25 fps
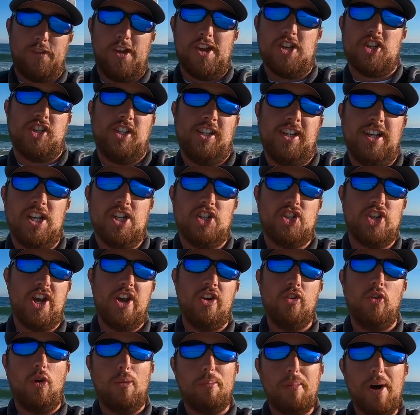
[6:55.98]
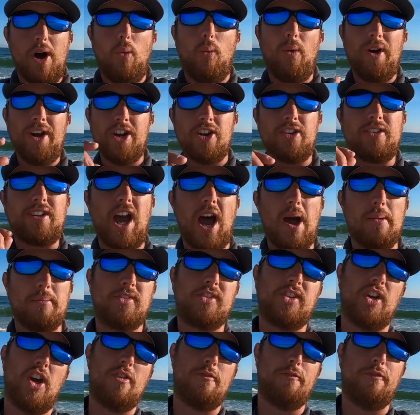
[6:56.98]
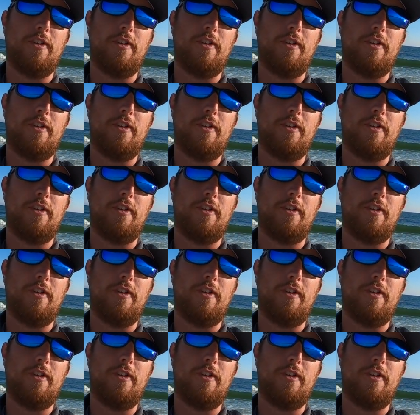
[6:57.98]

fishing in general. But wintertime surf